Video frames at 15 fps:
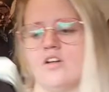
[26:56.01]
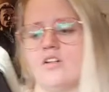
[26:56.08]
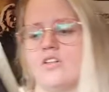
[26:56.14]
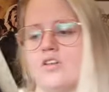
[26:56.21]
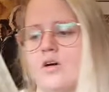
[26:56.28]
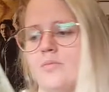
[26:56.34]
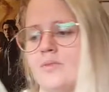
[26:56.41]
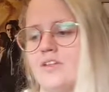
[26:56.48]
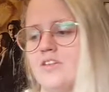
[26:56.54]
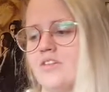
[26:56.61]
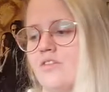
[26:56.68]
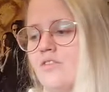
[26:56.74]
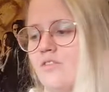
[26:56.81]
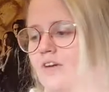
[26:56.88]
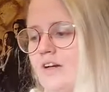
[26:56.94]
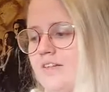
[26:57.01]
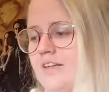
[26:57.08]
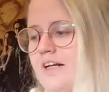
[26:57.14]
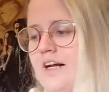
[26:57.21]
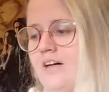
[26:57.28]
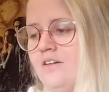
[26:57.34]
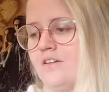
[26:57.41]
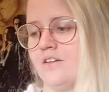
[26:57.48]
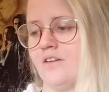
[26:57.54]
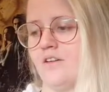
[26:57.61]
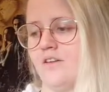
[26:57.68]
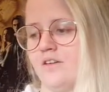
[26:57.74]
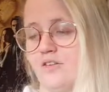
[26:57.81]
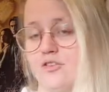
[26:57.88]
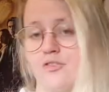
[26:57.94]
Thomas found out
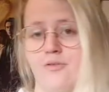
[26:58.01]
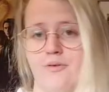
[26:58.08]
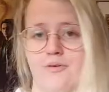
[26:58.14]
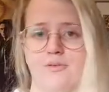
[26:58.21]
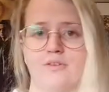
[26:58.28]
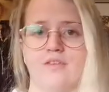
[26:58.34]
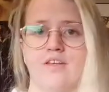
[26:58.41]
the truth.